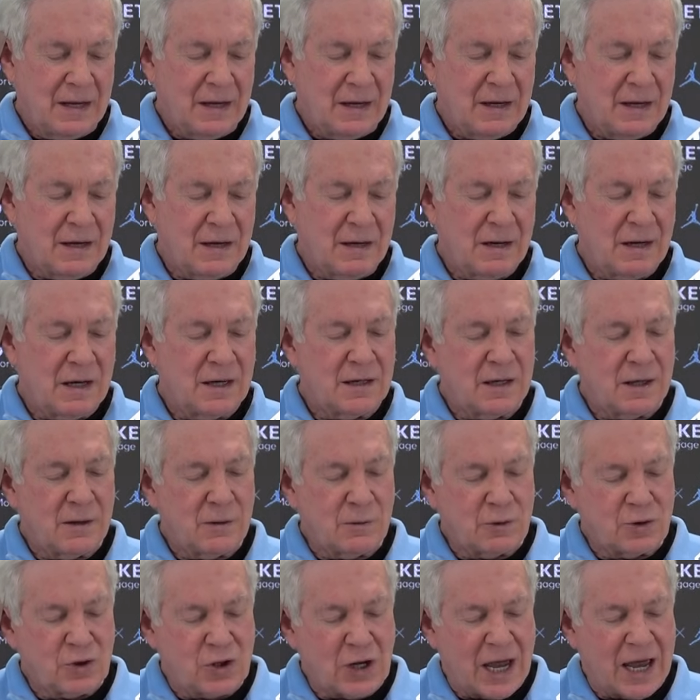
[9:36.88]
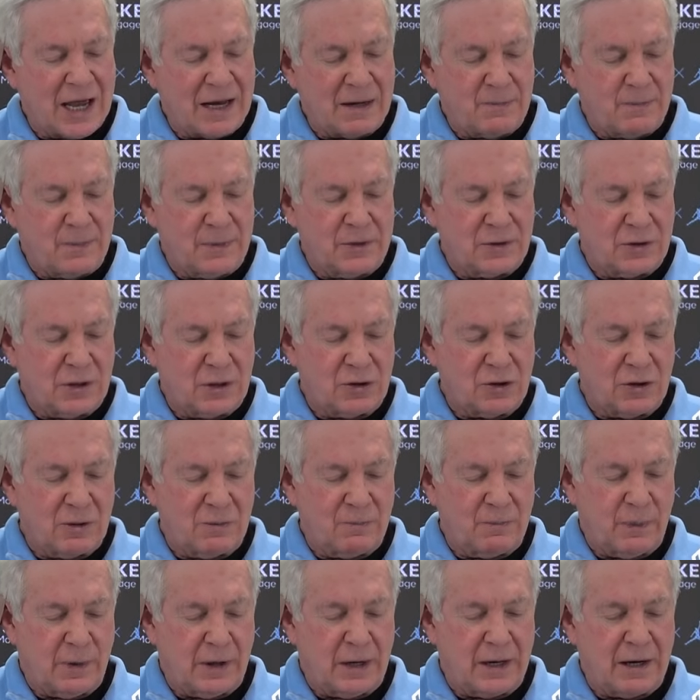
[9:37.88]
Another Jack
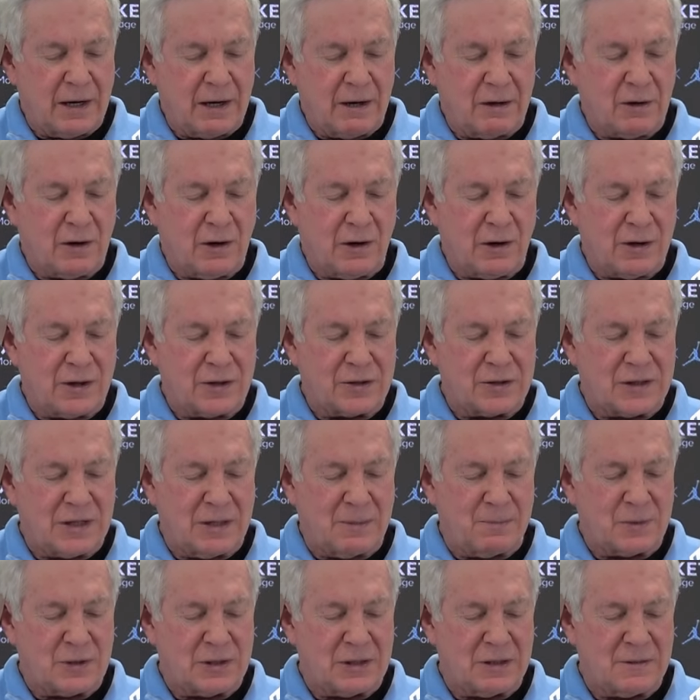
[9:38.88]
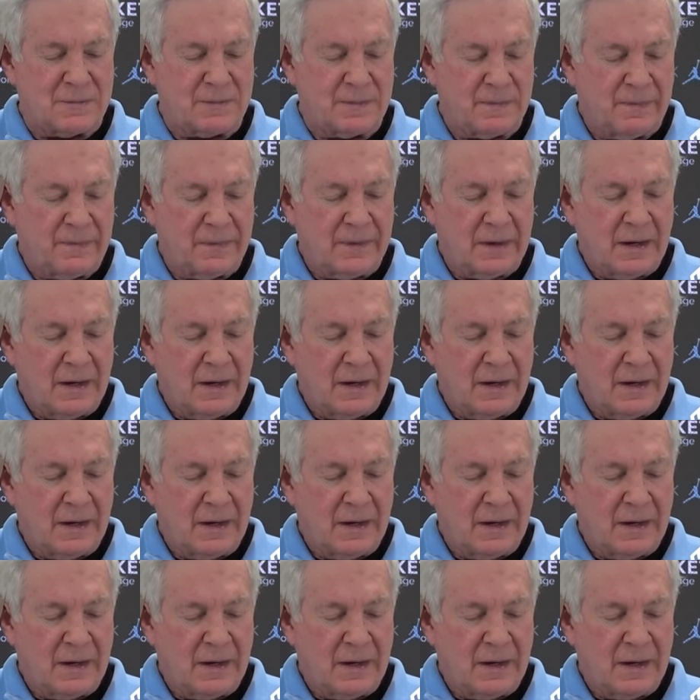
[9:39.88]
position player, Curtis Simpson.